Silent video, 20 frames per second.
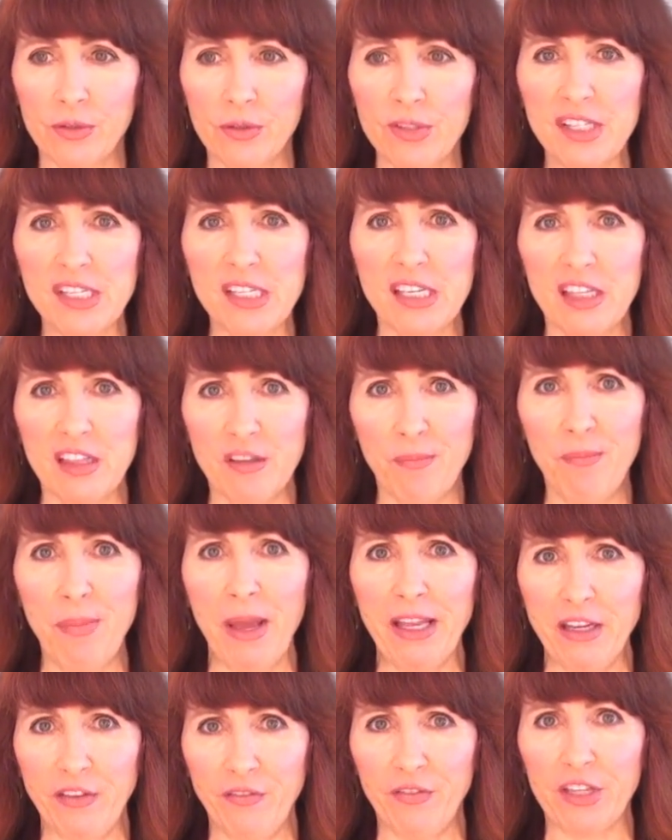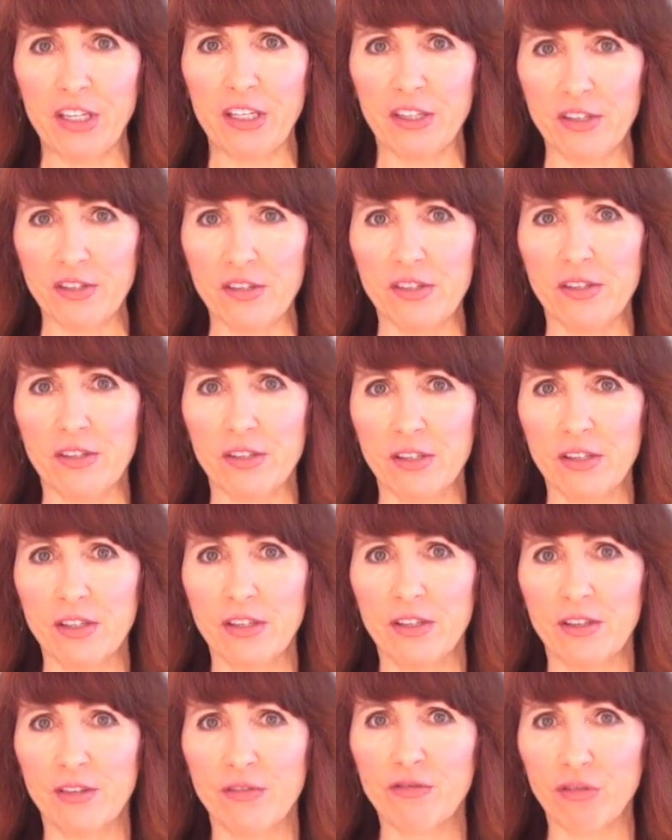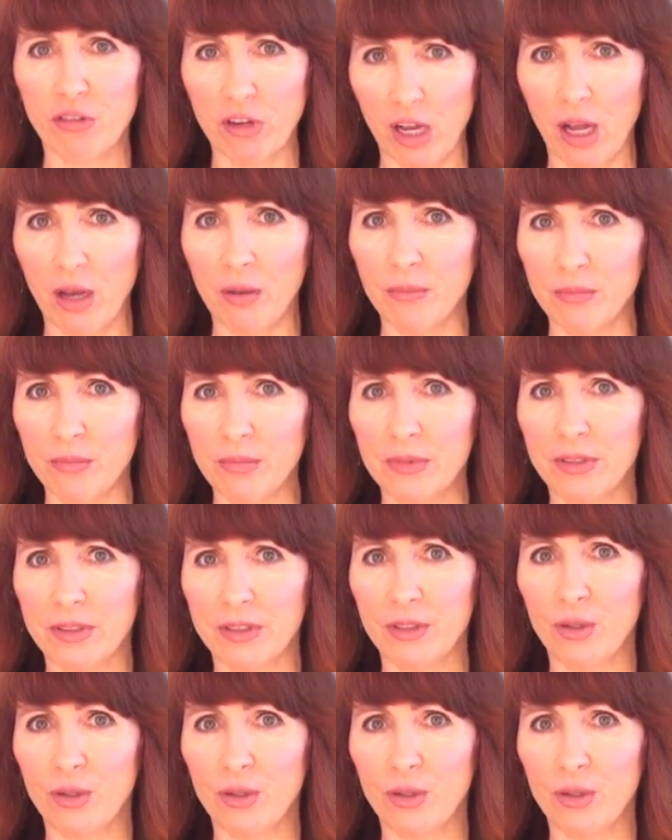see the benefits from